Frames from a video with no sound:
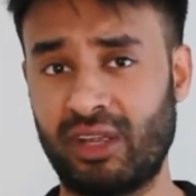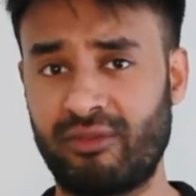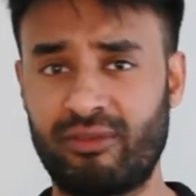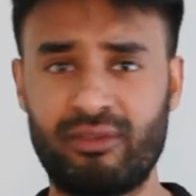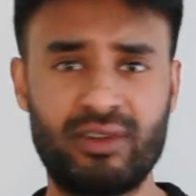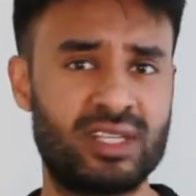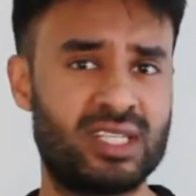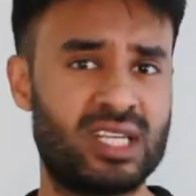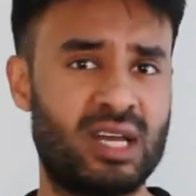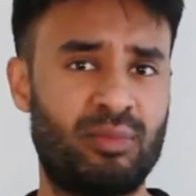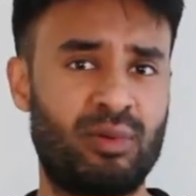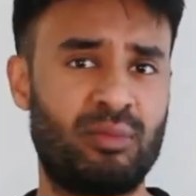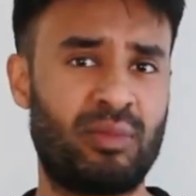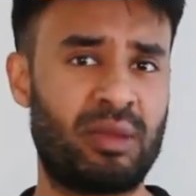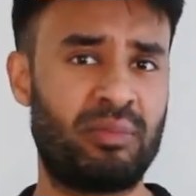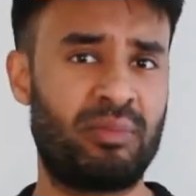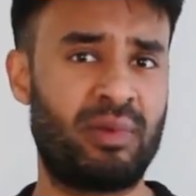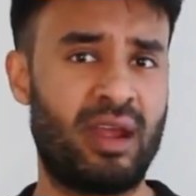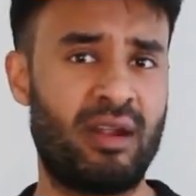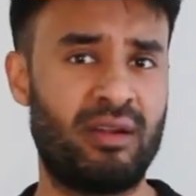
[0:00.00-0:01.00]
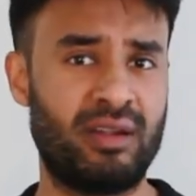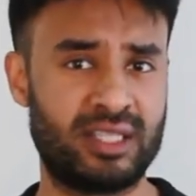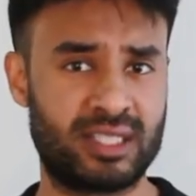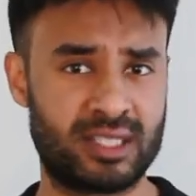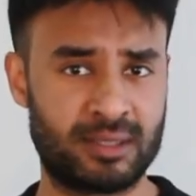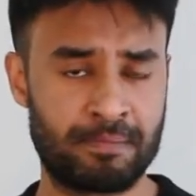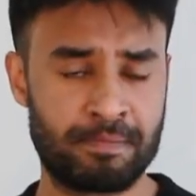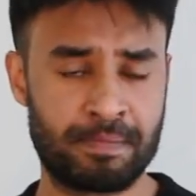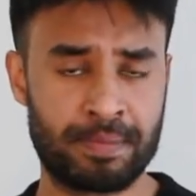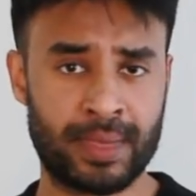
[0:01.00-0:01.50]
For example, my
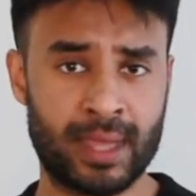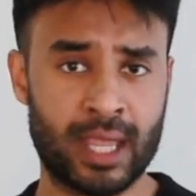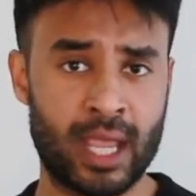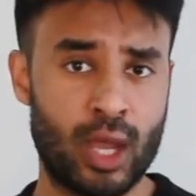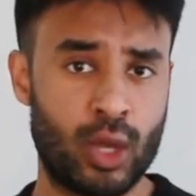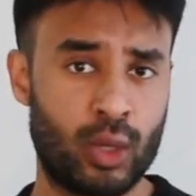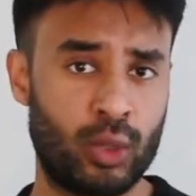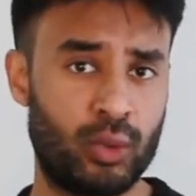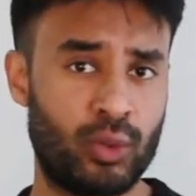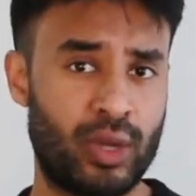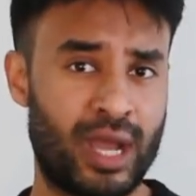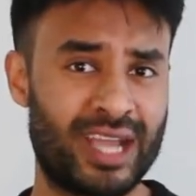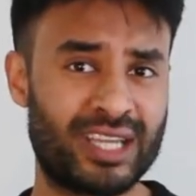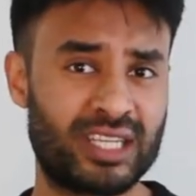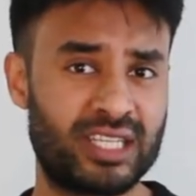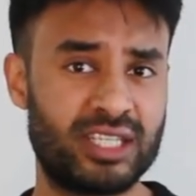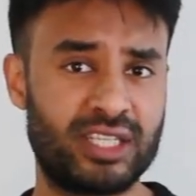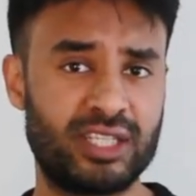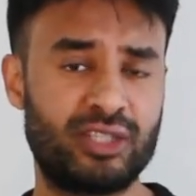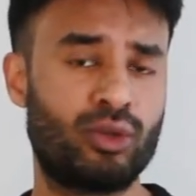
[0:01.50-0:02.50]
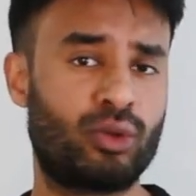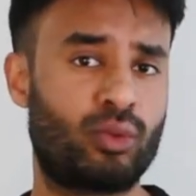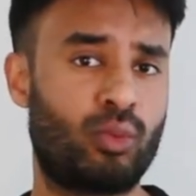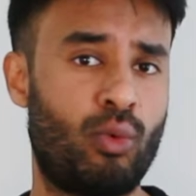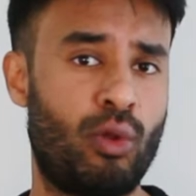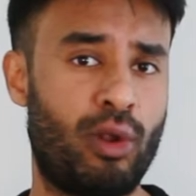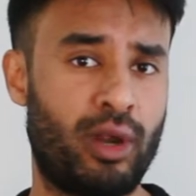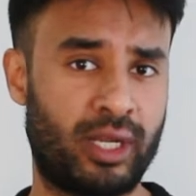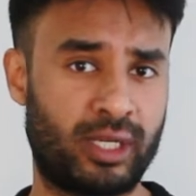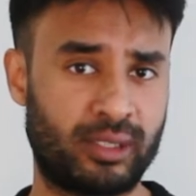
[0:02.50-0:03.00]
parents, who actually did not
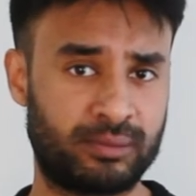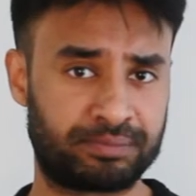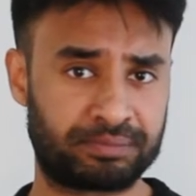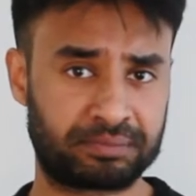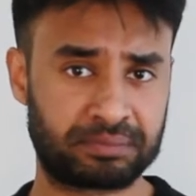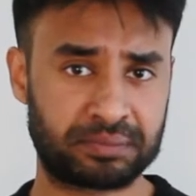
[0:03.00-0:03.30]
work.